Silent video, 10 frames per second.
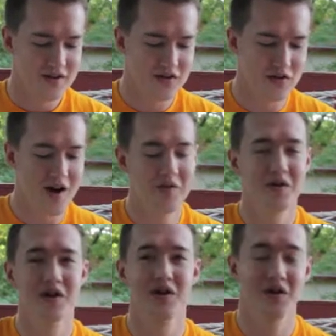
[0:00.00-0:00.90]
So I
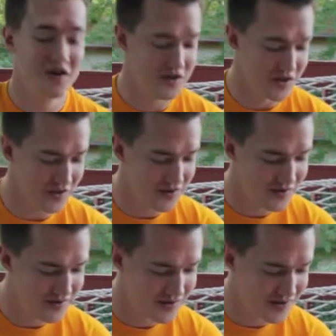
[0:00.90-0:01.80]
really encourage you
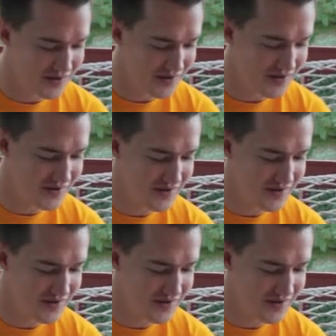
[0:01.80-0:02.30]
to